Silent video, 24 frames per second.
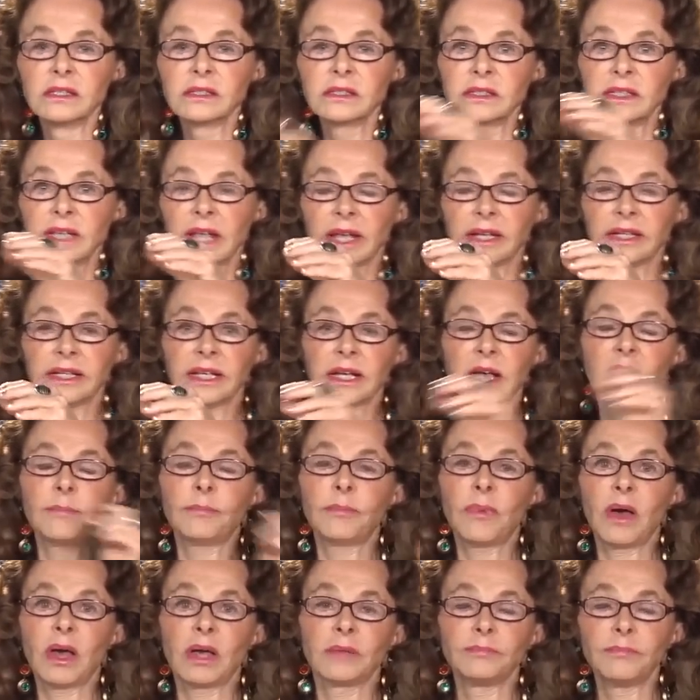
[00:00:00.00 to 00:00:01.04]
standing
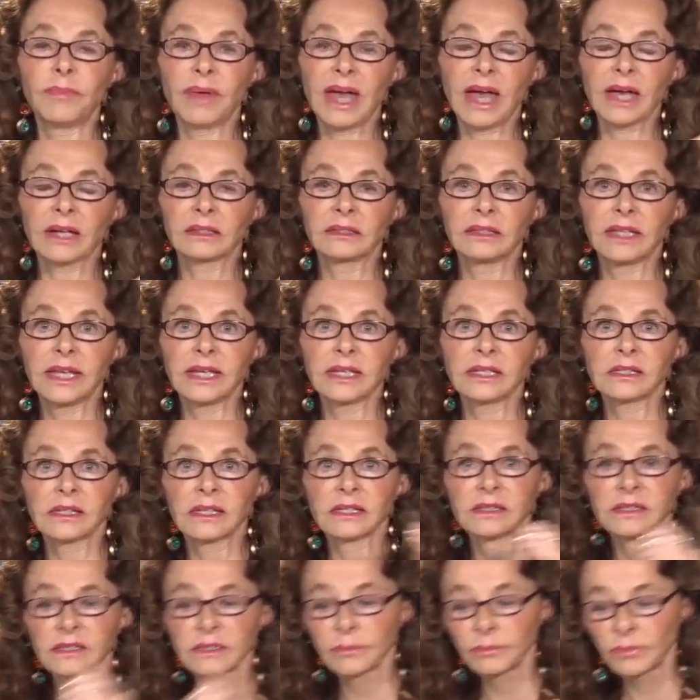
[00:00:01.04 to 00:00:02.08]
up on back
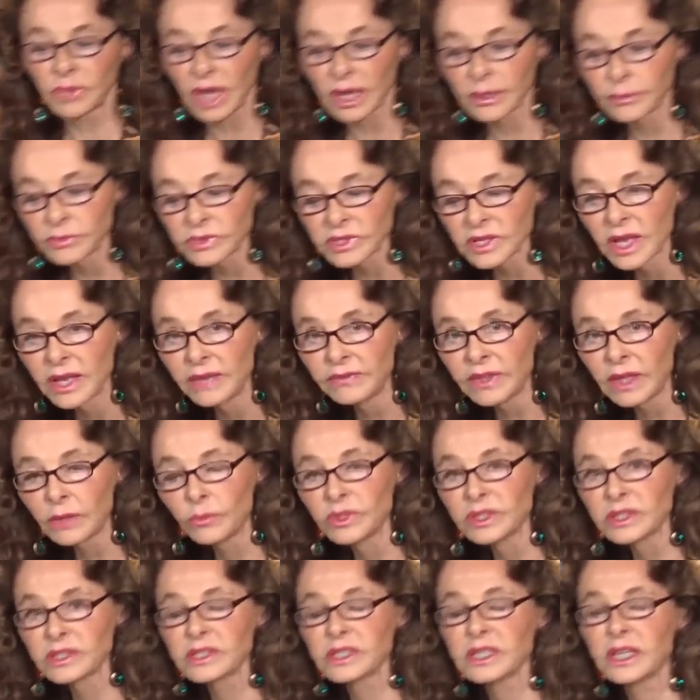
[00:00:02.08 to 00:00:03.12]
legs, and sometimes
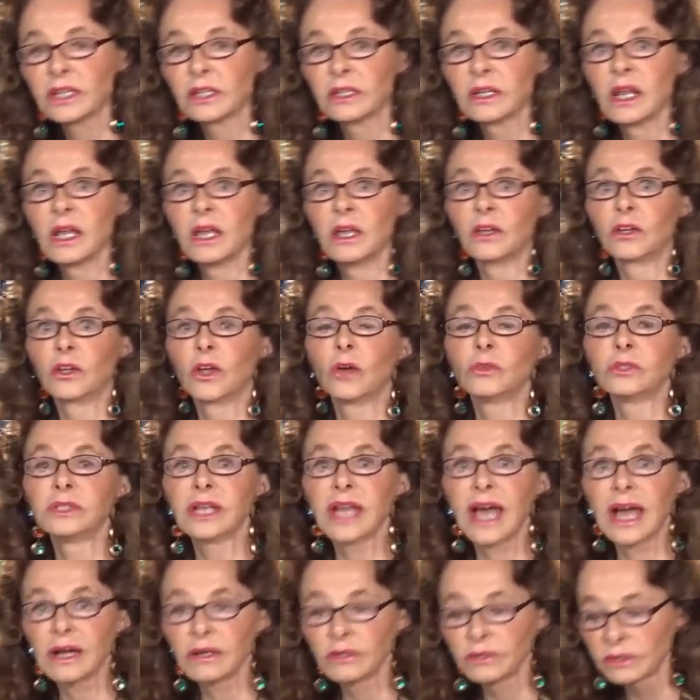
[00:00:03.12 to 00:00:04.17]
they would see it go
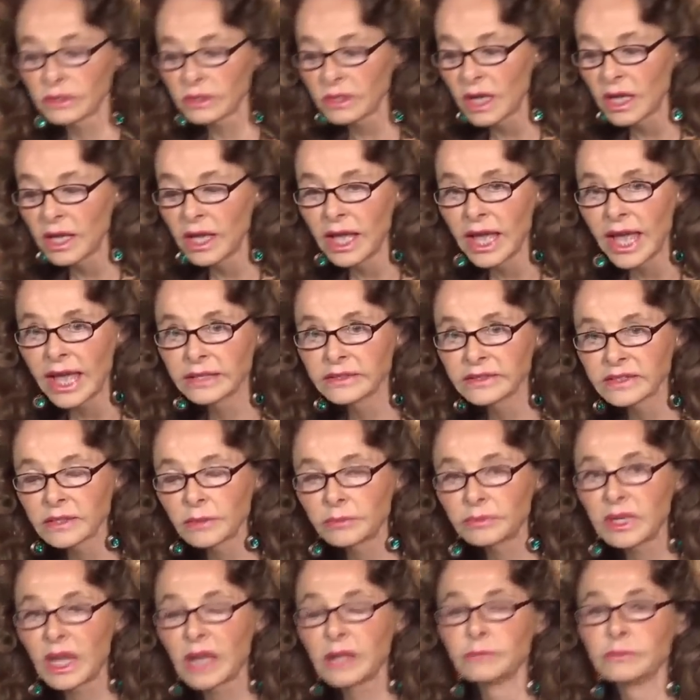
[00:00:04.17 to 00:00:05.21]
down and
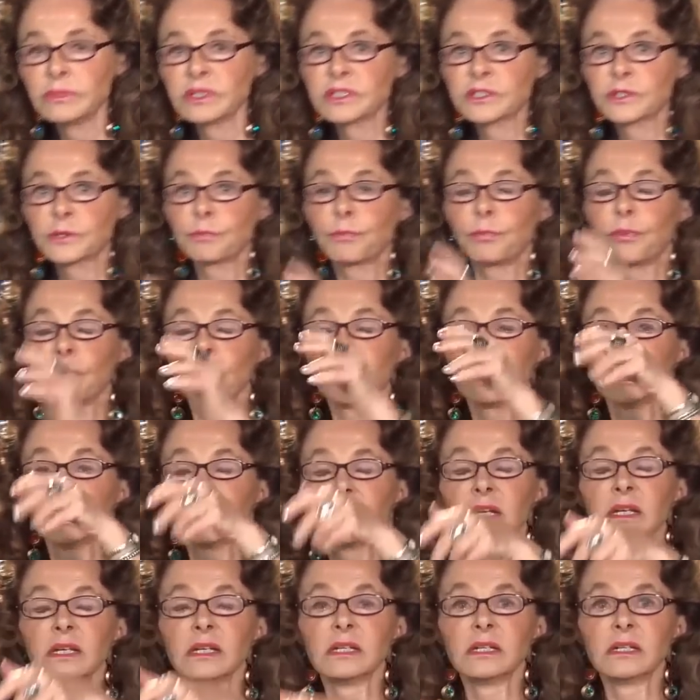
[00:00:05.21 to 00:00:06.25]
sometimes
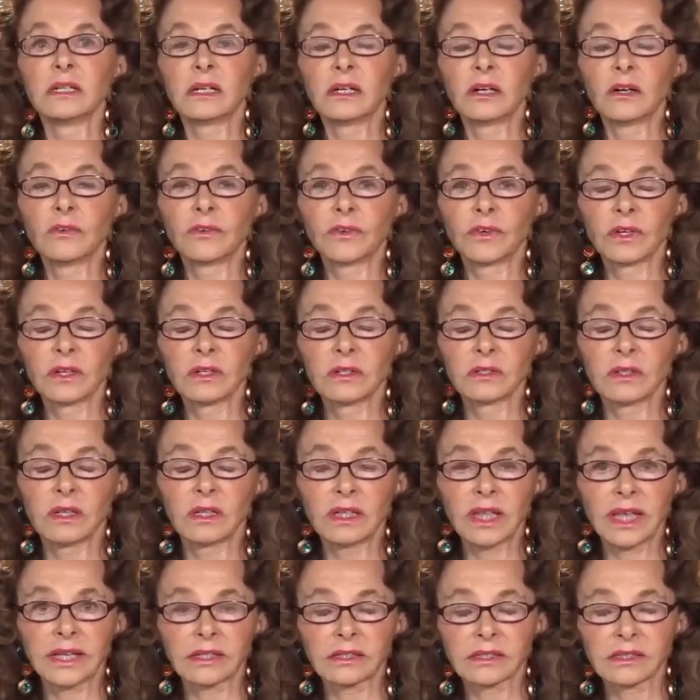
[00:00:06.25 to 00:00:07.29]
spring over
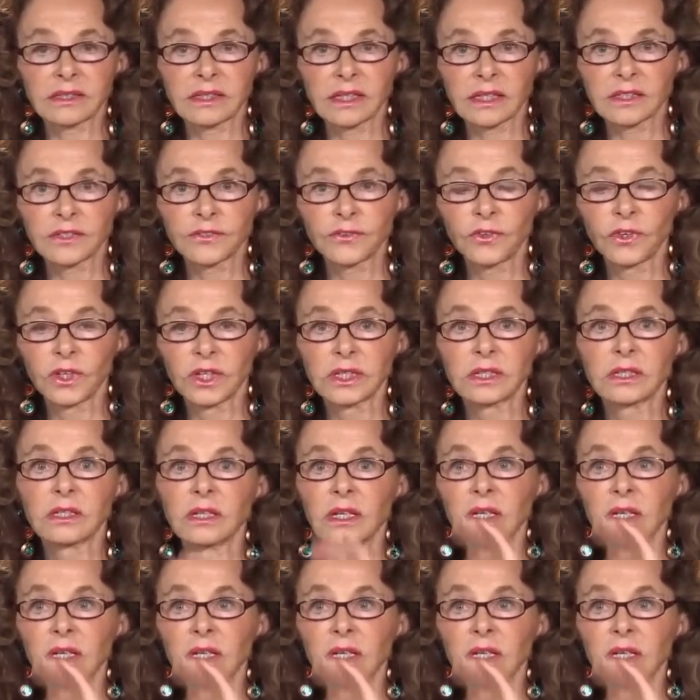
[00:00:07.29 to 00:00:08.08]
like six foot